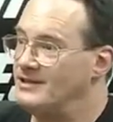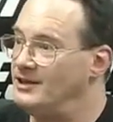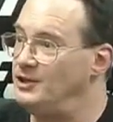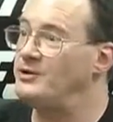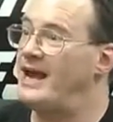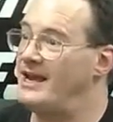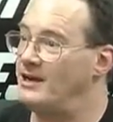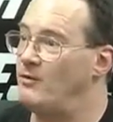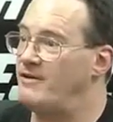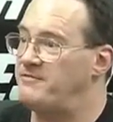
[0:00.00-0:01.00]
You can't get
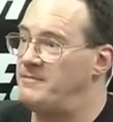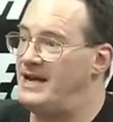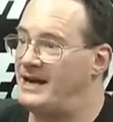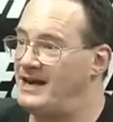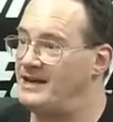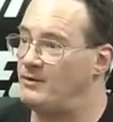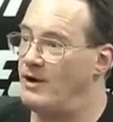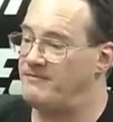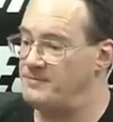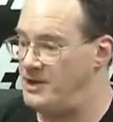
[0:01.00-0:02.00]
away from me, I can't get
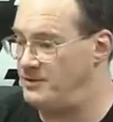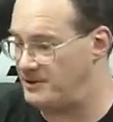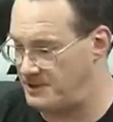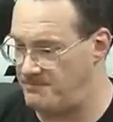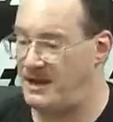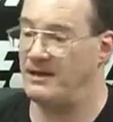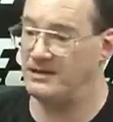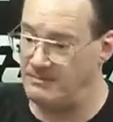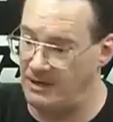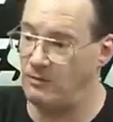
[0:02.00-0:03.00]
away from you. There's a bell in
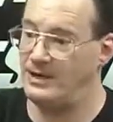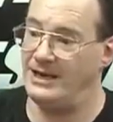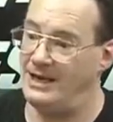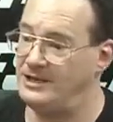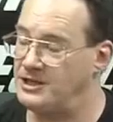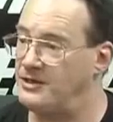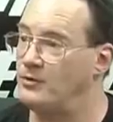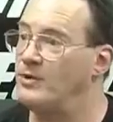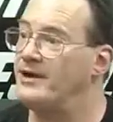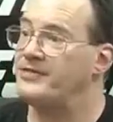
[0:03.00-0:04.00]
the middle we can hit each other
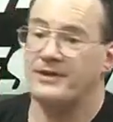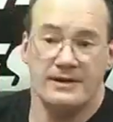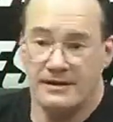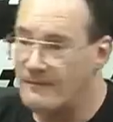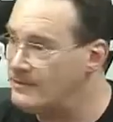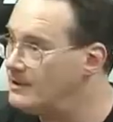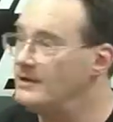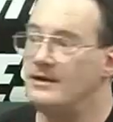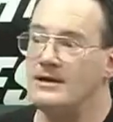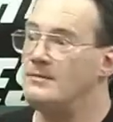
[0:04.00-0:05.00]
with.
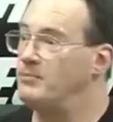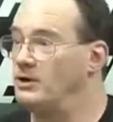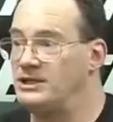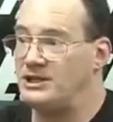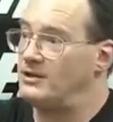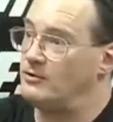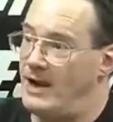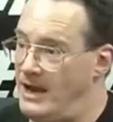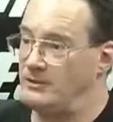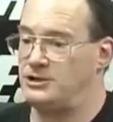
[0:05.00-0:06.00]
Pull each other
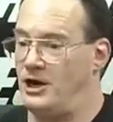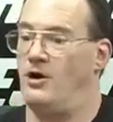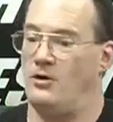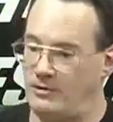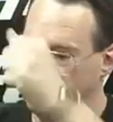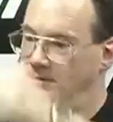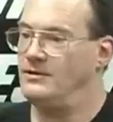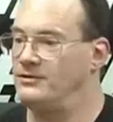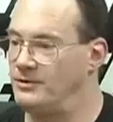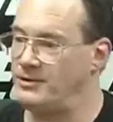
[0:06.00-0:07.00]
around, choke,
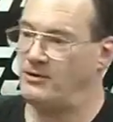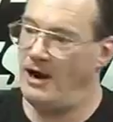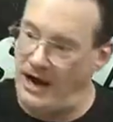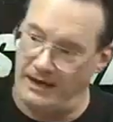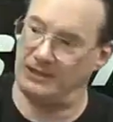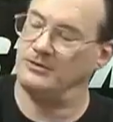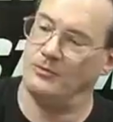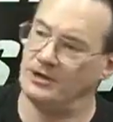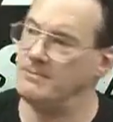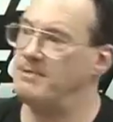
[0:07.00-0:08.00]
through the crotch,
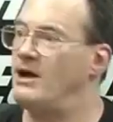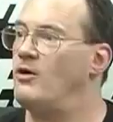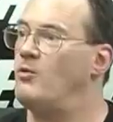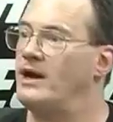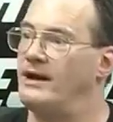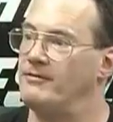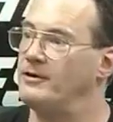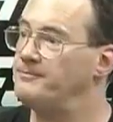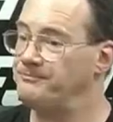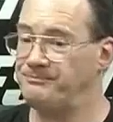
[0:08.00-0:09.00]
with the bell, whatever.